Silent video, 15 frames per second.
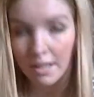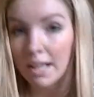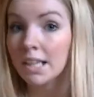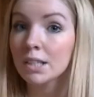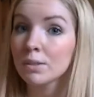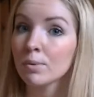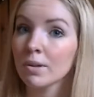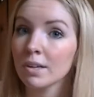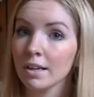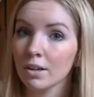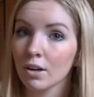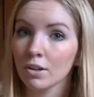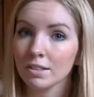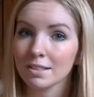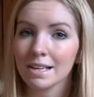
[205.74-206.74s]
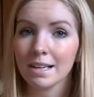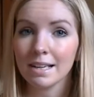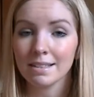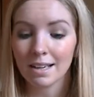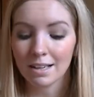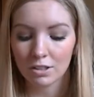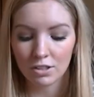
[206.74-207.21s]
Next one I got
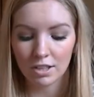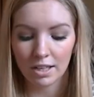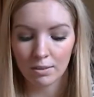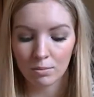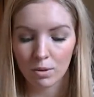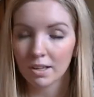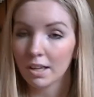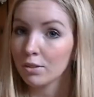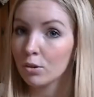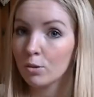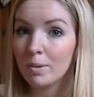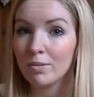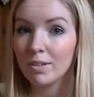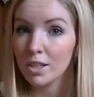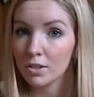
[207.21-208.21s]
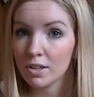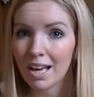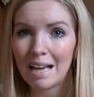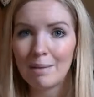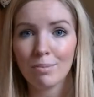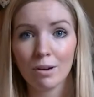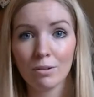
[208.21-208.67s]
is actually one I thought would be really good
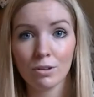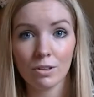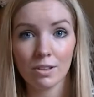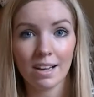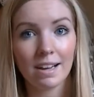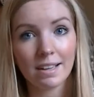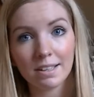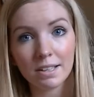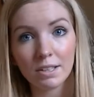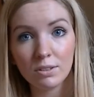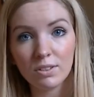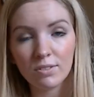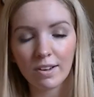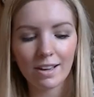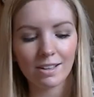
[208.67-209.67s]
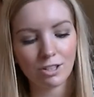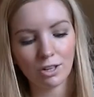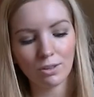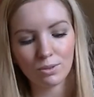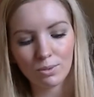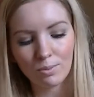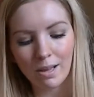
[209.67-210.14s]
eyebrow colour, and I use it for
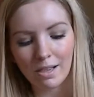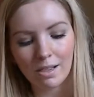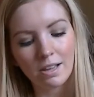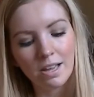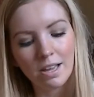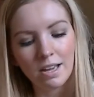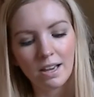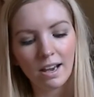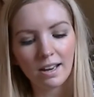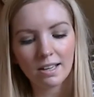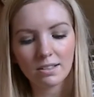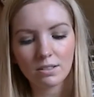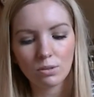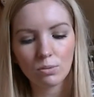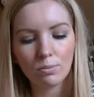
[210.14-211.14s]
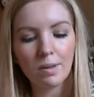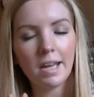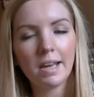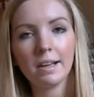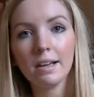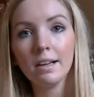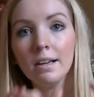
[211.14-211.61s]
eyeshadow as well, and it's
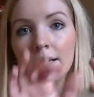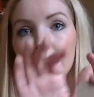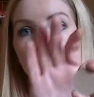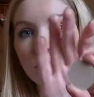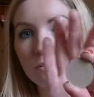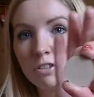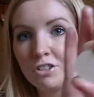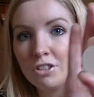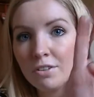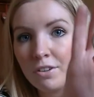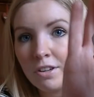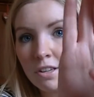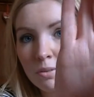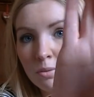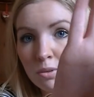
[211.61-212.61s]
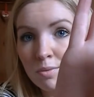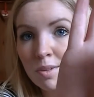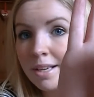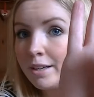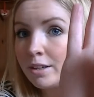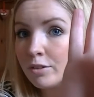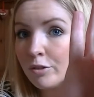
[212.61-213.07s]
Omega, which I've heard was
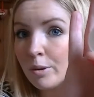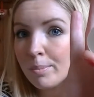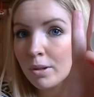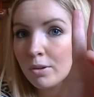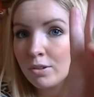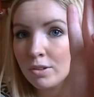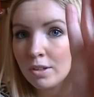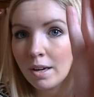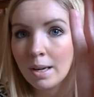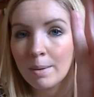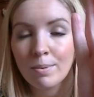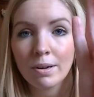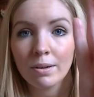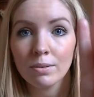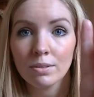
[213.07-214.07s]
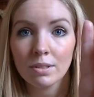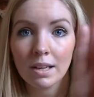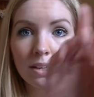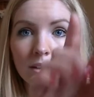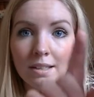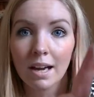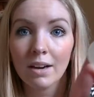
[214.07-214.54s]
really good for blonde eyebrows,
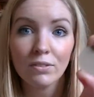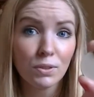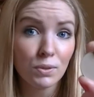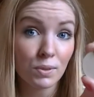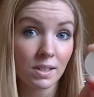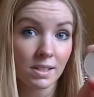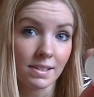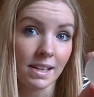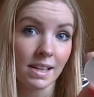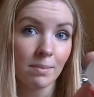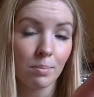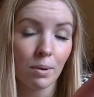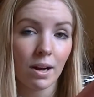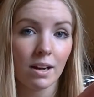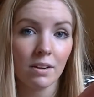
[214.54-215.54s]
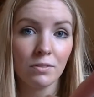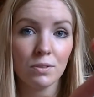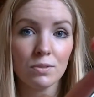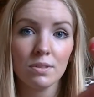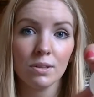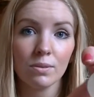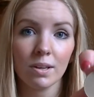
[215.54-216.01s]
and I haven't used it today, but I have
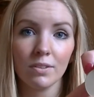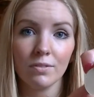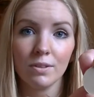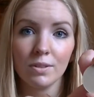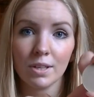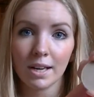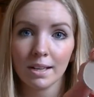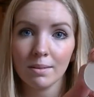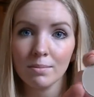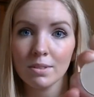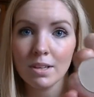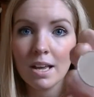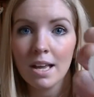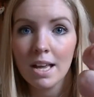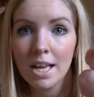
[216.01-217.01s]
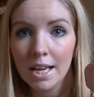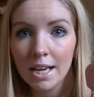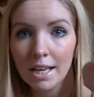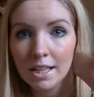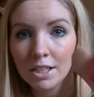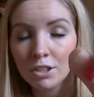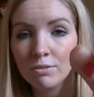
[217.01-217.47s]
used it quite a few times,
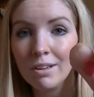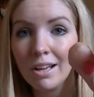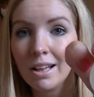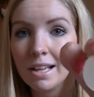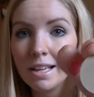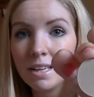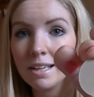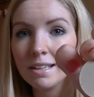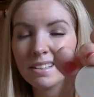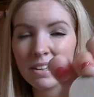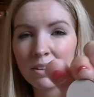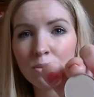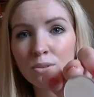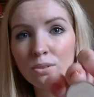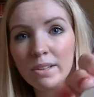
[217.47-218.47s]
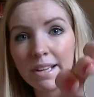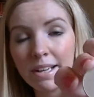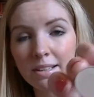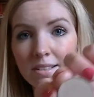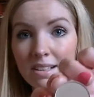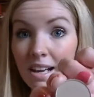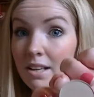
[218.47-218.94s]
and I do really like it. And I also like
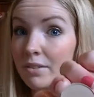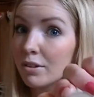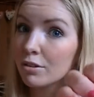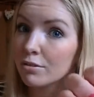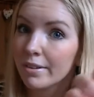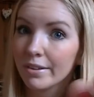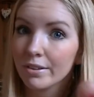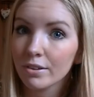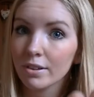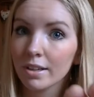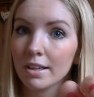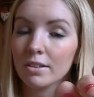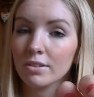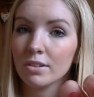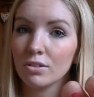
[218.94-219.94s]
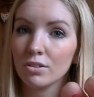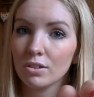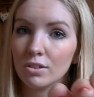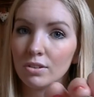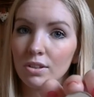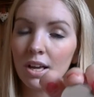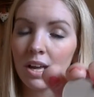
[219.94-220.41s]
it's kind of a crease colour because it's
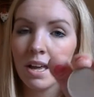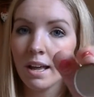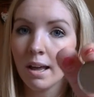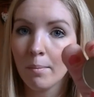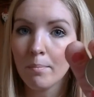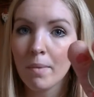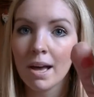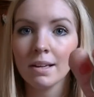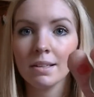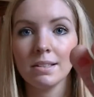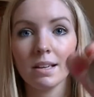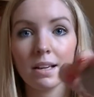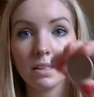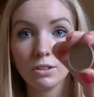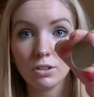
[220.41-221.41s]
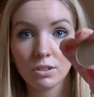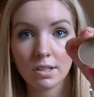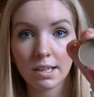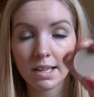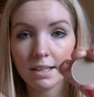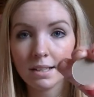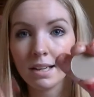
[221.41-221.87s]
just matte and just
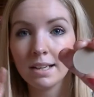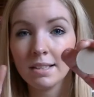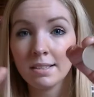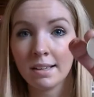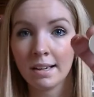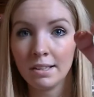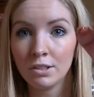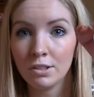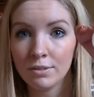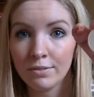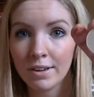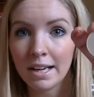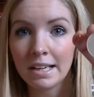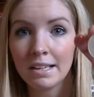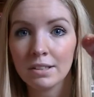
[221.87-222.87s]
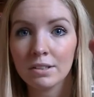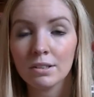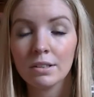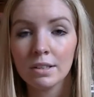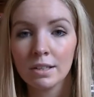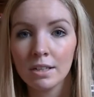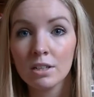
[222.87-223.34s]
like a nice kind of
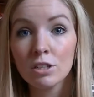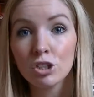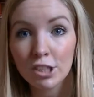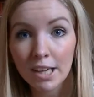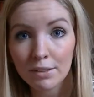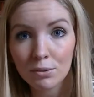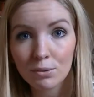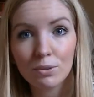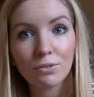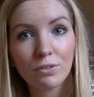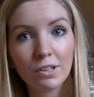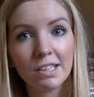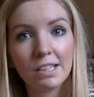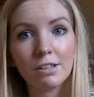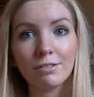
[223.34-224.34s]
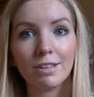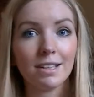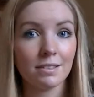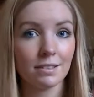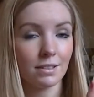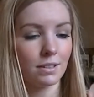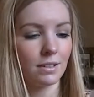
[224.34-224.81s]
defining shadow for your
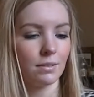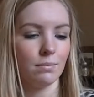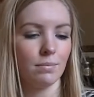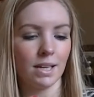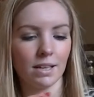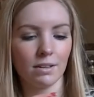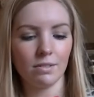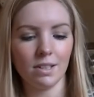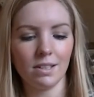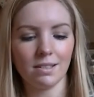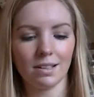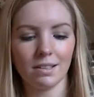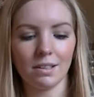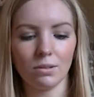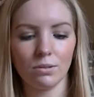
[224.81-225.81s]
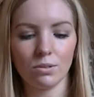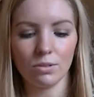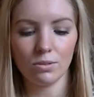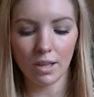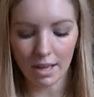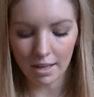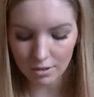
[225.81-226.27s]
crease to make it really stand out.
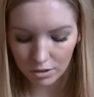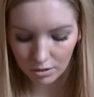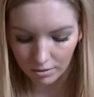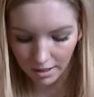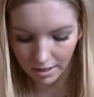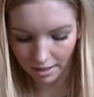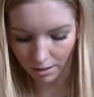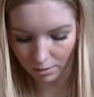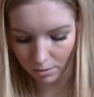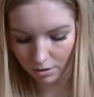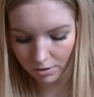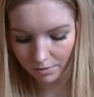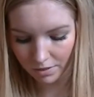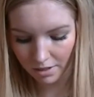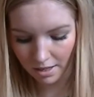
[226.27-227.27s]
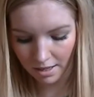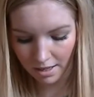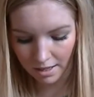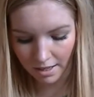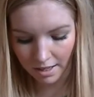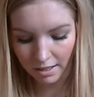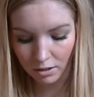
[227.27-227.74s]
So yeah, I do like that one,
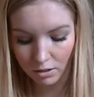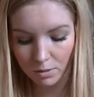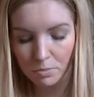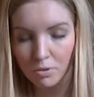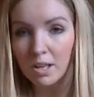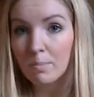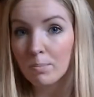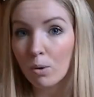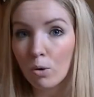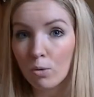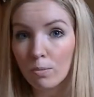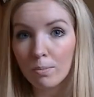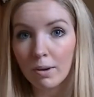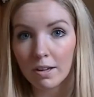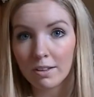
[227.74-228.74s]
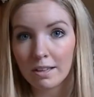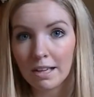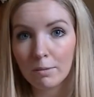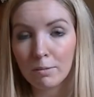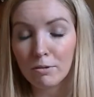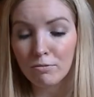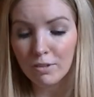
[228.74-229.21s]
and it looks pretty boring, but I think
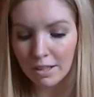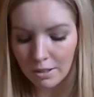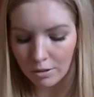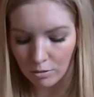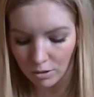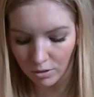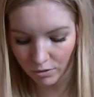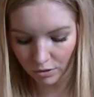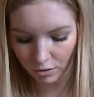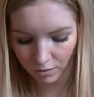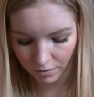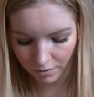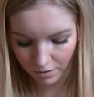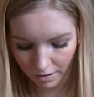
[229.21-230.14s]
it'll be really useful.